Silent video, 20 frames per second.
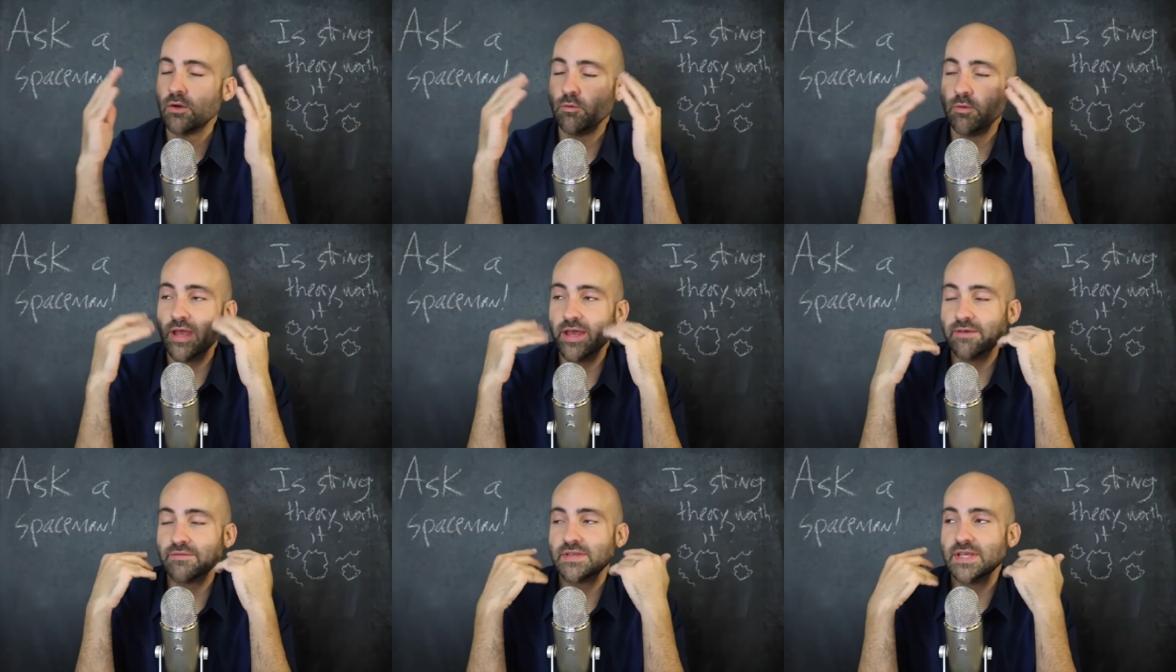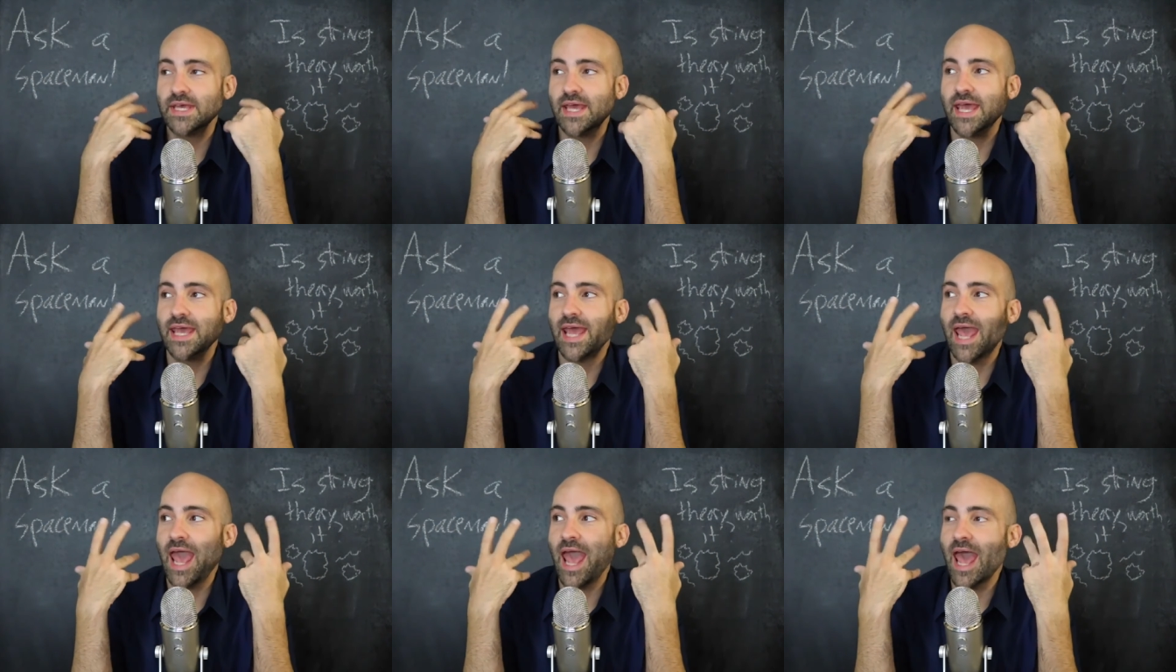We have to
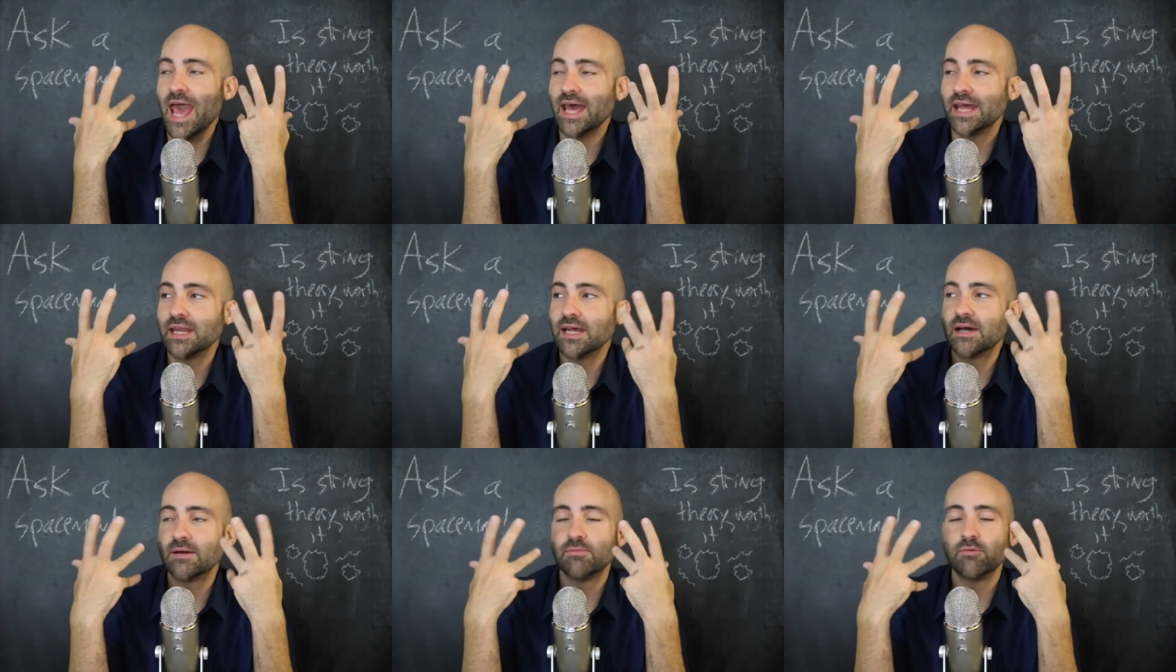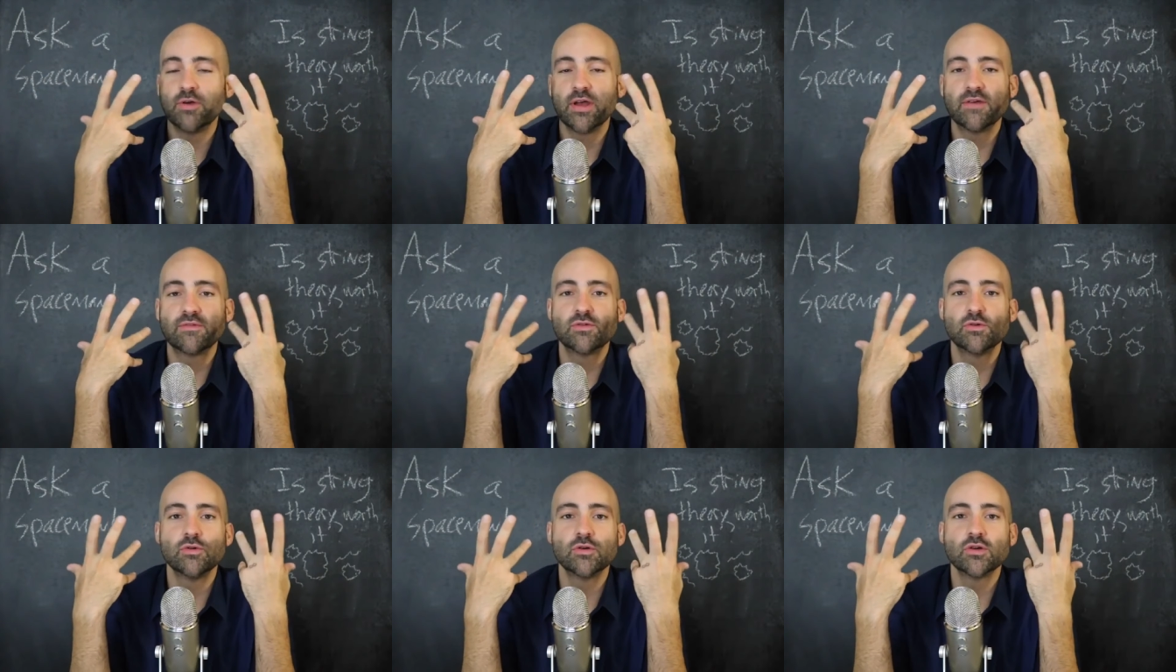add up, we
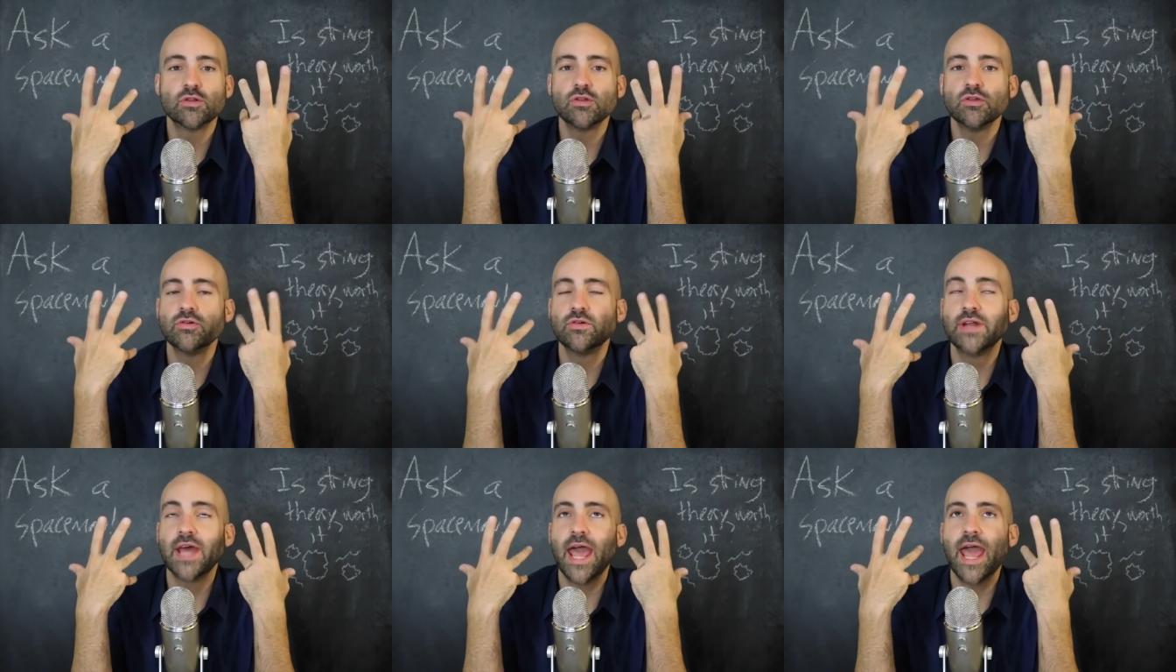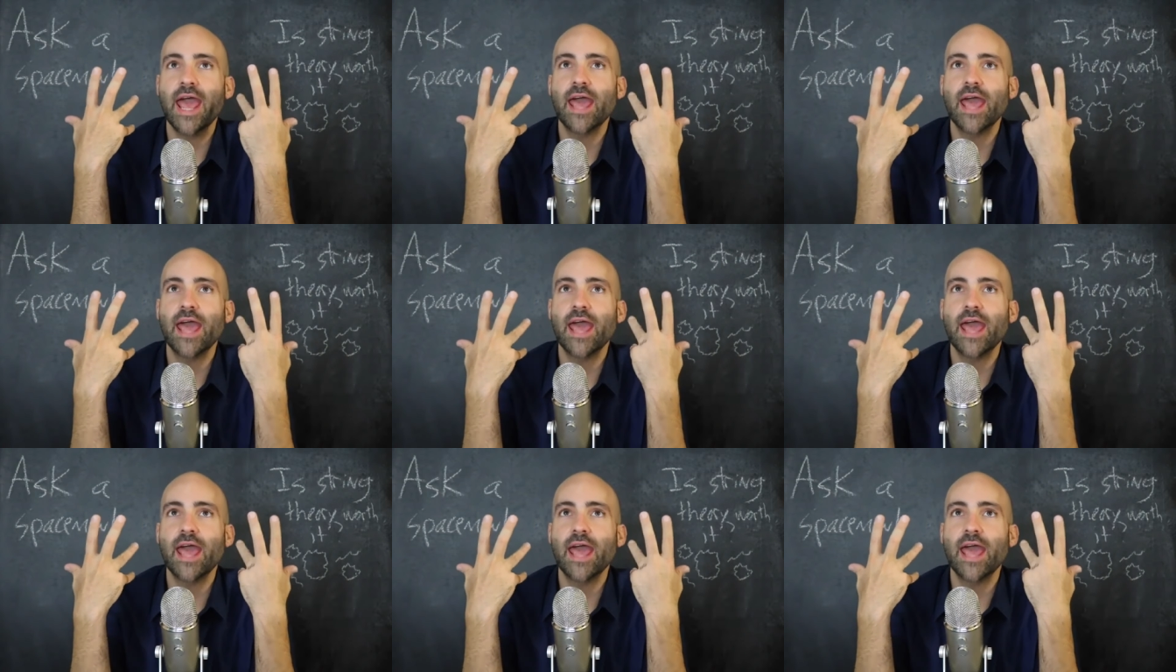have to include